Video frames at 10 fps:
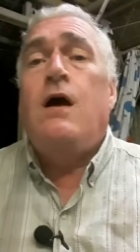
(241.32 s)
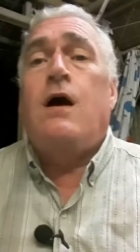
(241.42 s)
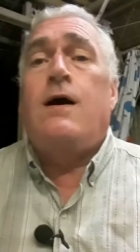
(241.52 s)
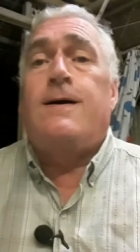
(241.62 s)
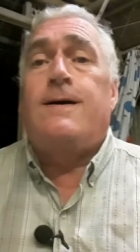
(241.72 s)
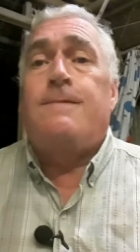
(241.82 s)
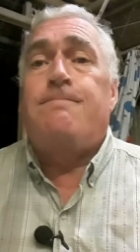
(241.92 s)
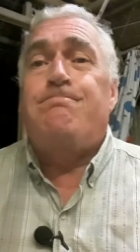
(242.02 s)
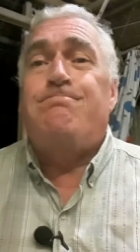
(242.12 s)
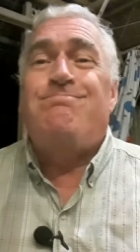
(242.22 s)

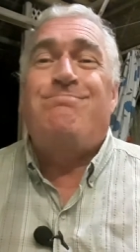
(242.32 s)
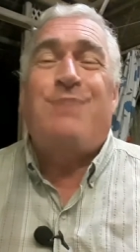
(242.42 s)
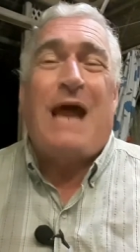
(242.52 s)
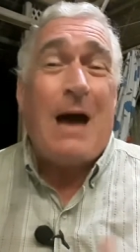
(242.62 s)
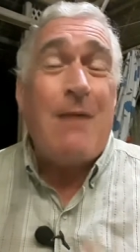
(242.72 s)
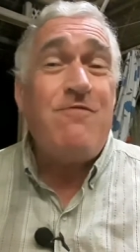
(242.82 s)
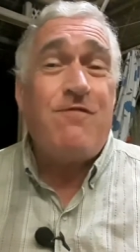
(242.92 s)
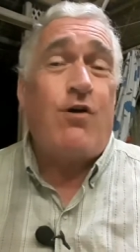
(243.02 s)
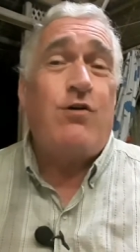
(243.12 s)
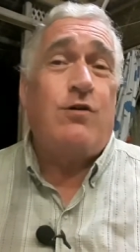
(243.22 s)
But I'm
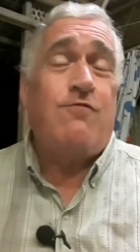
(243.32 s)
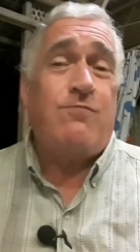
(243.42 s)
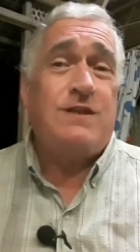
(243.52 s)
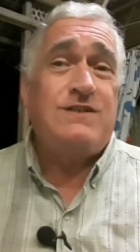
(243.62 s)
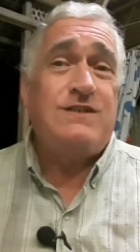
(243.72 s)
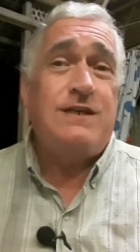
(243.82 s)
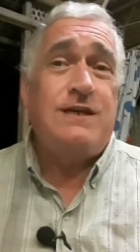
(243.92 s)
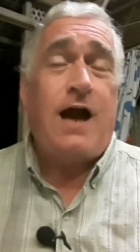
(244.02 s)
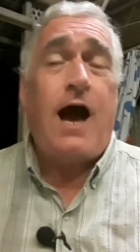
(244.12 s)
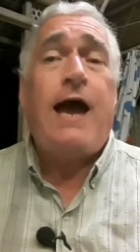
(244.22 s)
far enough from the
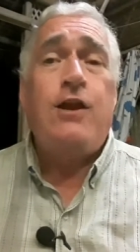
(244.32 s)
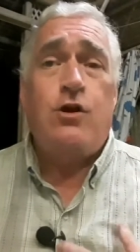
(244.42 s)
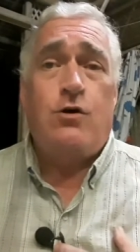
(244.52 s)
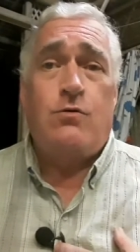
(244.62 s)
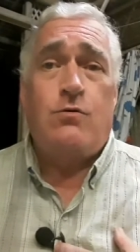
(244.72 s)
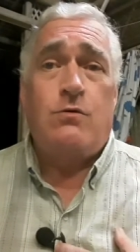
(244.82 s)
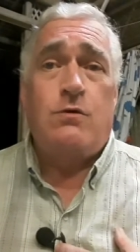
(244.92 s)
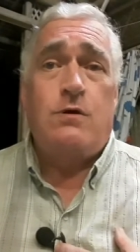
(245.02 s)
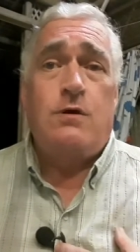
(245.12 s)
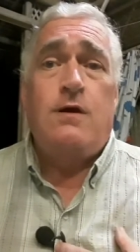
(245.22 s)
city, I know
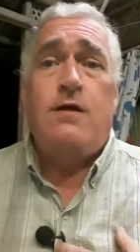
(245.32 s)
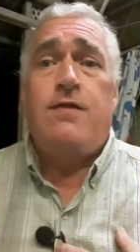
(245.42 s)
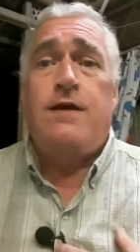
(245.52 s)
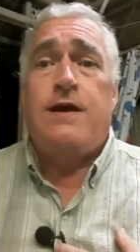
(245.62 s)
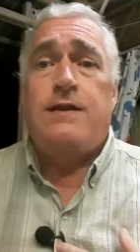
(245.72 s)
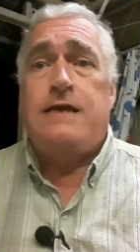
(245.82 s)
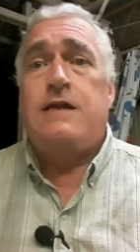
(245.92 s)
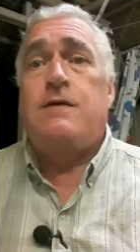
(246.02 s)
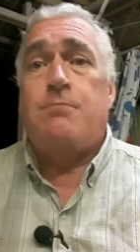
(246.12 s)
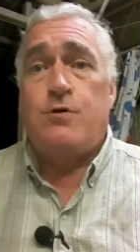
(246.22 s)
that in
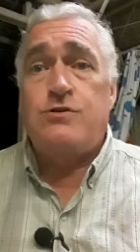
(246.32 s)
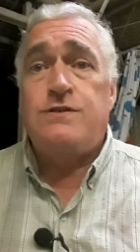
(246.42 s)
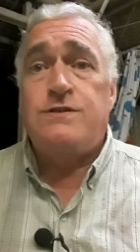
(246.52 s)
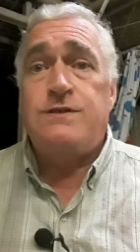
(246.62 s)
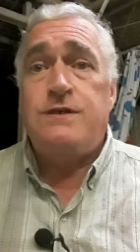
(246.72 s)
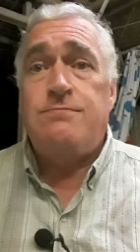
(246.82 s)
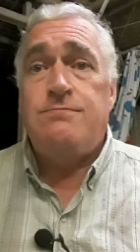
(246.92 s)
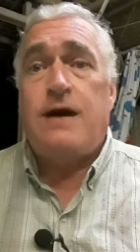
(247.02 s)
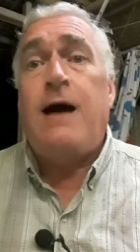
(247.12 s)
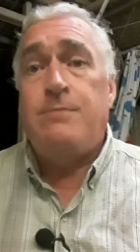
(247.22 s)
an emergency,
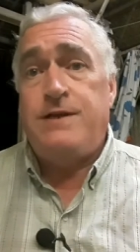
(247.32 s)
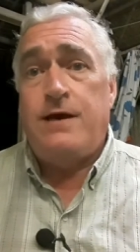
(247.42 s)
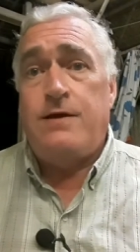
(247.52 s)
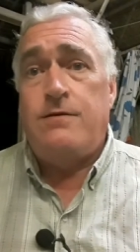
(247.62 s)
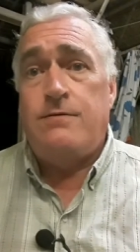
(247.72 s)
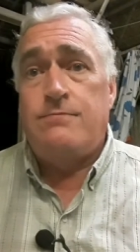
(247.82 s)
I'm dead.